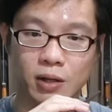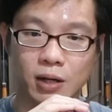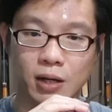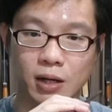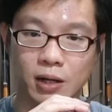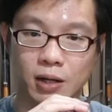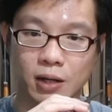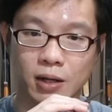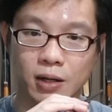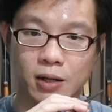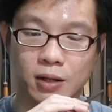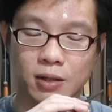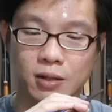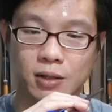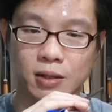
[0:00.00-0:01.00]

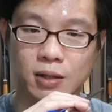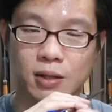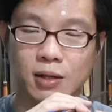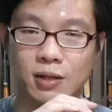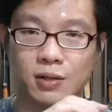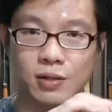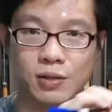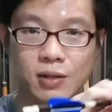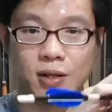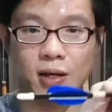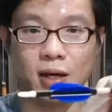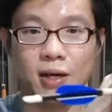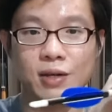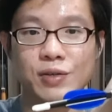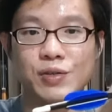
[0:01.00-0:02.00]

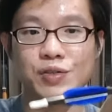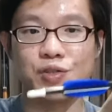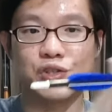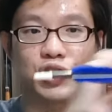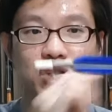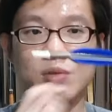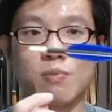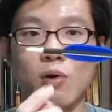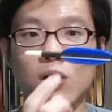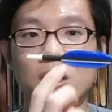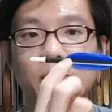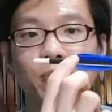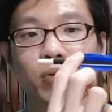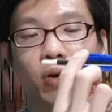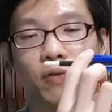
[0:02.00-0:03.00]
a
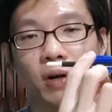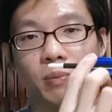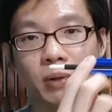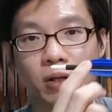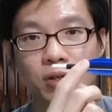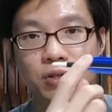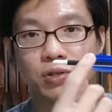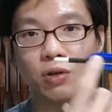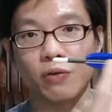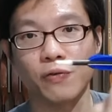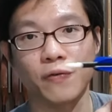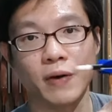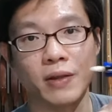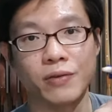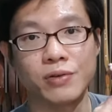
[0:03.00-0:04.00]
smaller profile because your
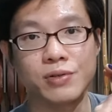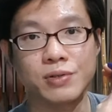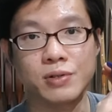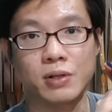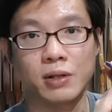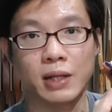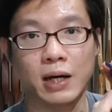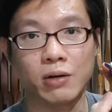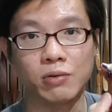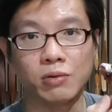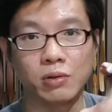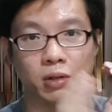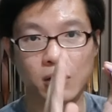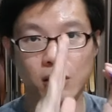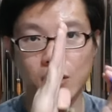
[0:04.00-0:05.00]
feathers
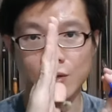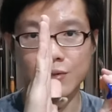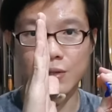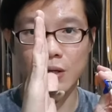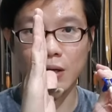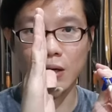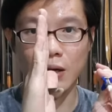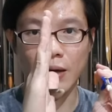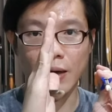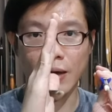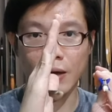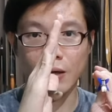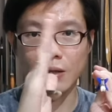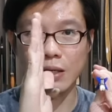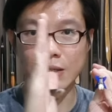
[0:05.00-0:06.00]
now is
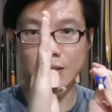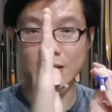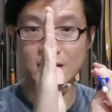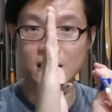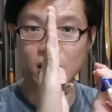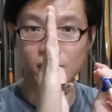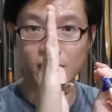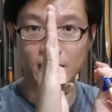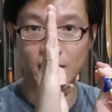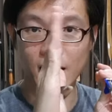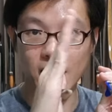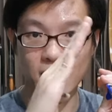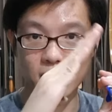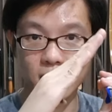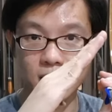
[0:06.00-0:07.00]
instead of like
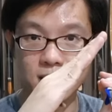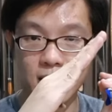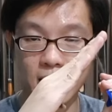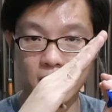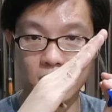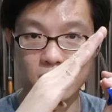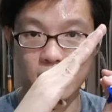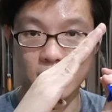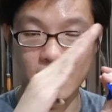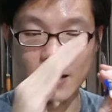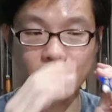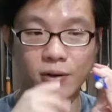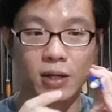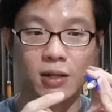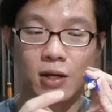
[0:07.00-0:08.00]
that, it's angled like
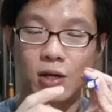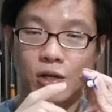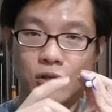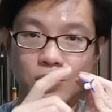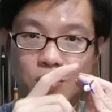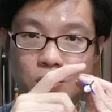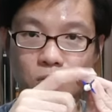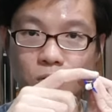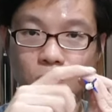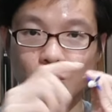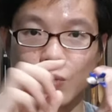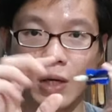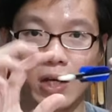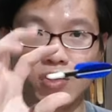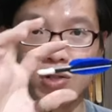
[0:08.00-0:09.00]
that, right? So
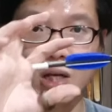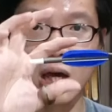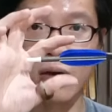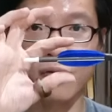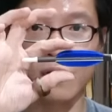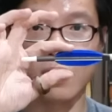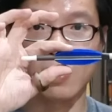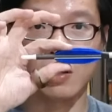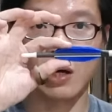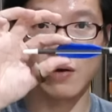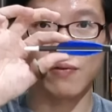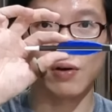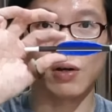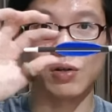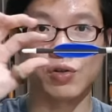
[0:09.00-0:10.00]
we actually
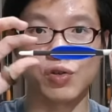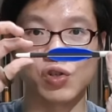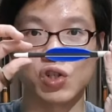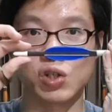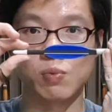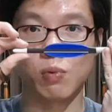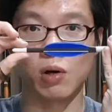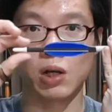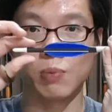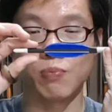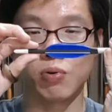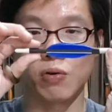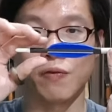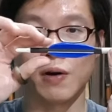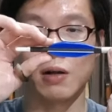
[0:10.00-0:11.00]
have a smaller
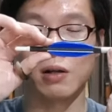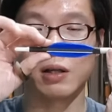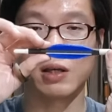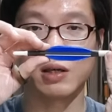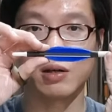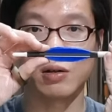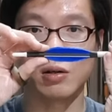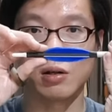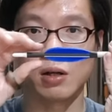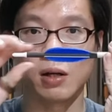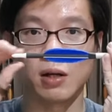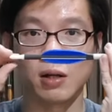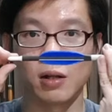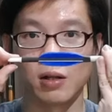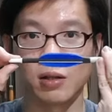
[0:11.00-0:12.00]
profile here
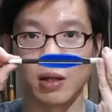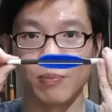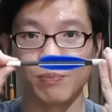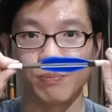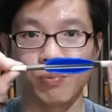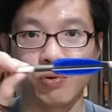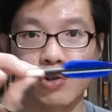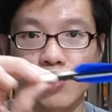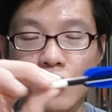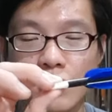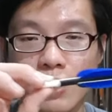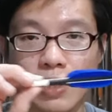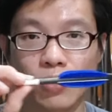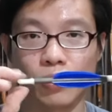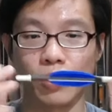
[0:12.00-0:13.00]
that
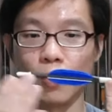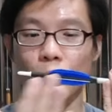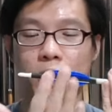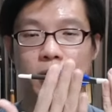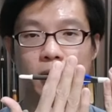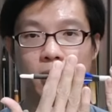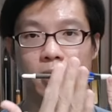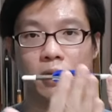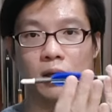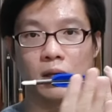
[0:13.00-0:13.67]
pushes into the wind.